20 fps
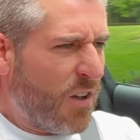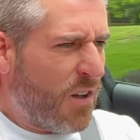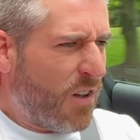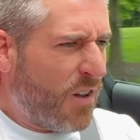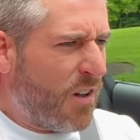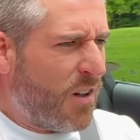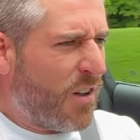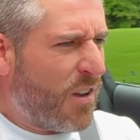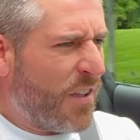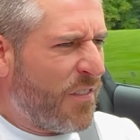
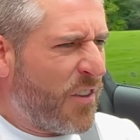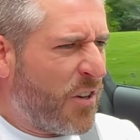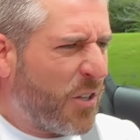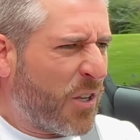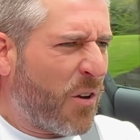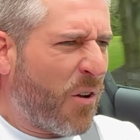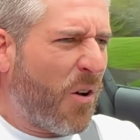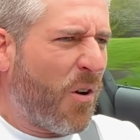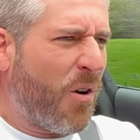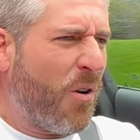Oh, and then you
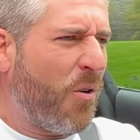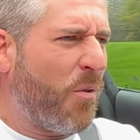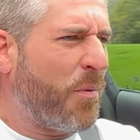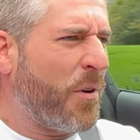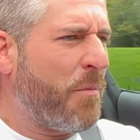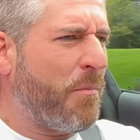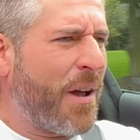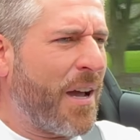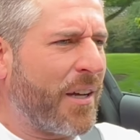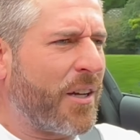can open
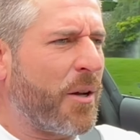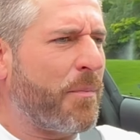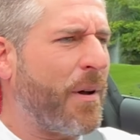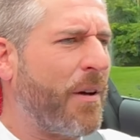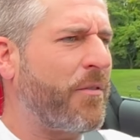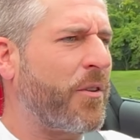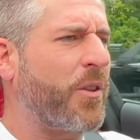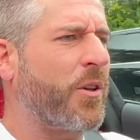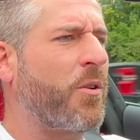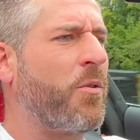it back up
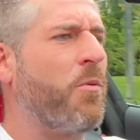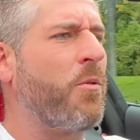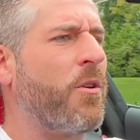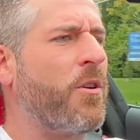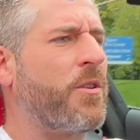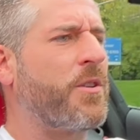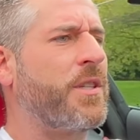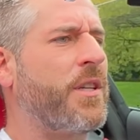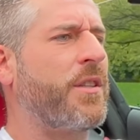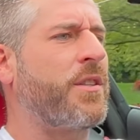after the
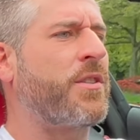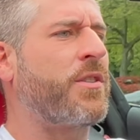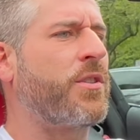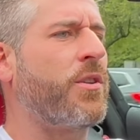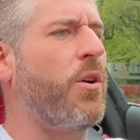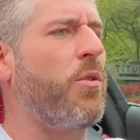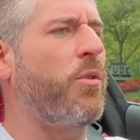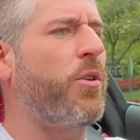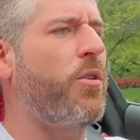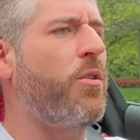corners. It's
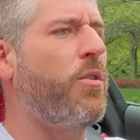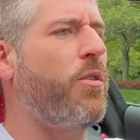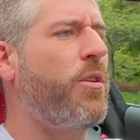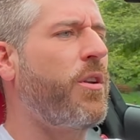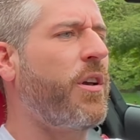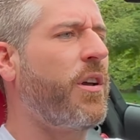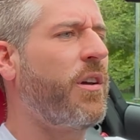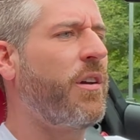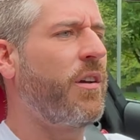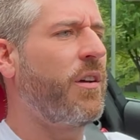so
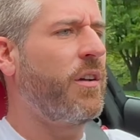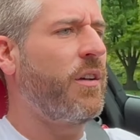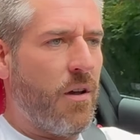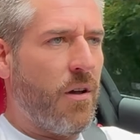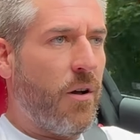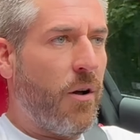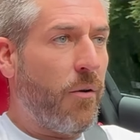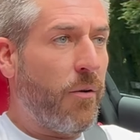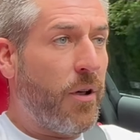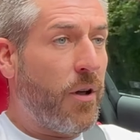good.
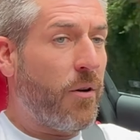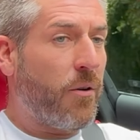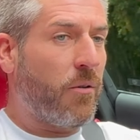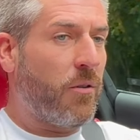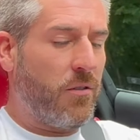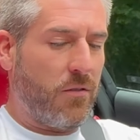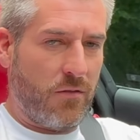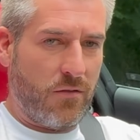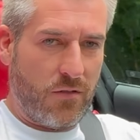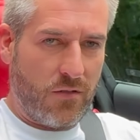Oh no,
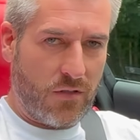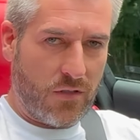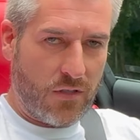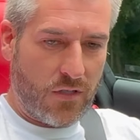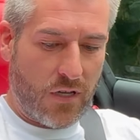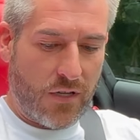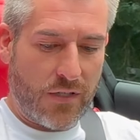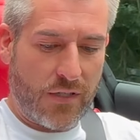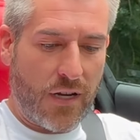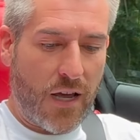
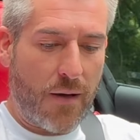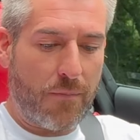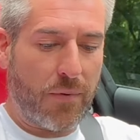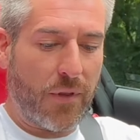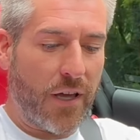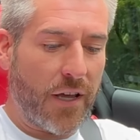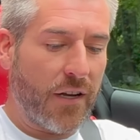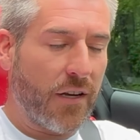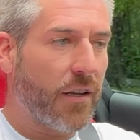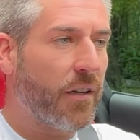a
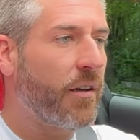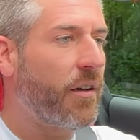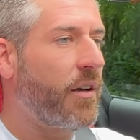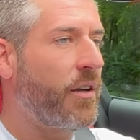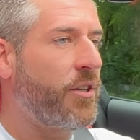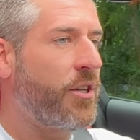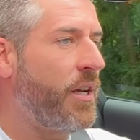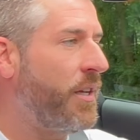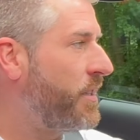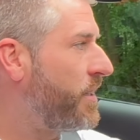stoplight, a
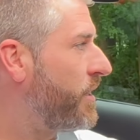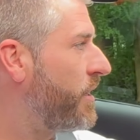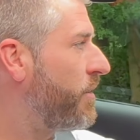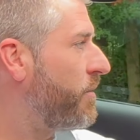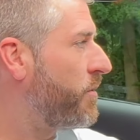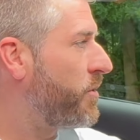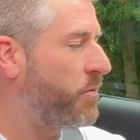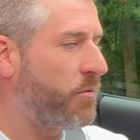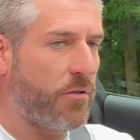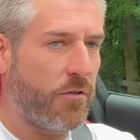chance to
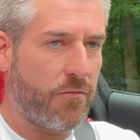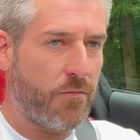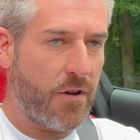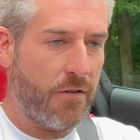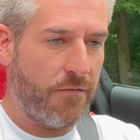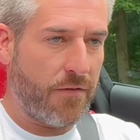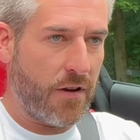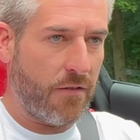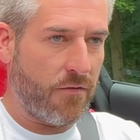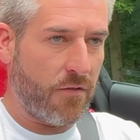use one of my
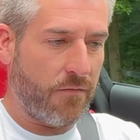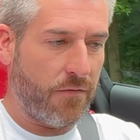favorite